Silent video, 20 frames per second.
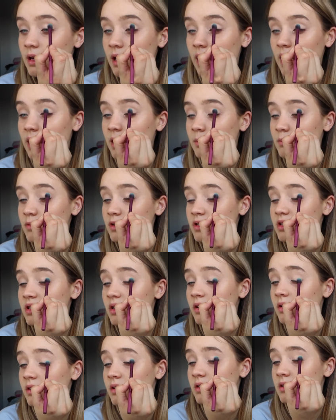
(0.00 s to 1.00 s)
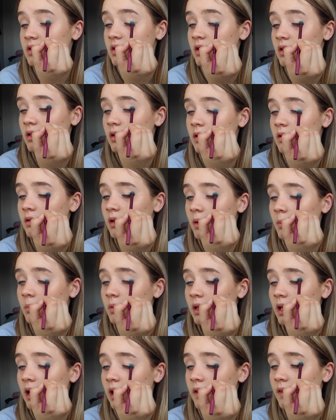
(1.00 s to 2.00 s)
and I'm just going to
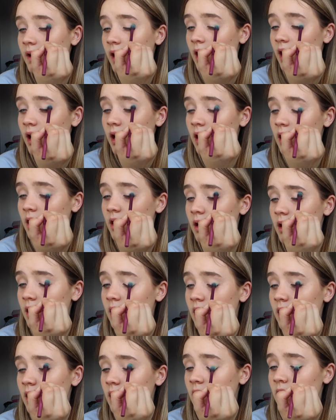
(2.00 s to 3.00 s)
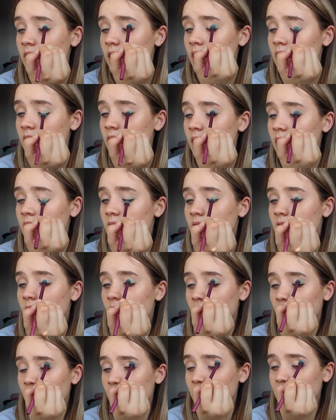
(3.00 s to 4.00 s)
apply that
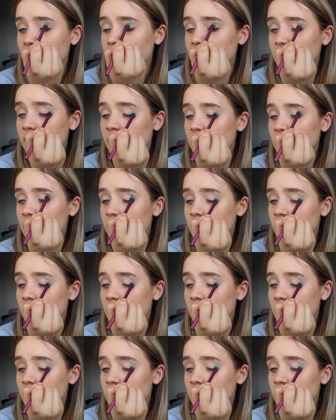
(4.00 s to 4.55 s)
on my lid.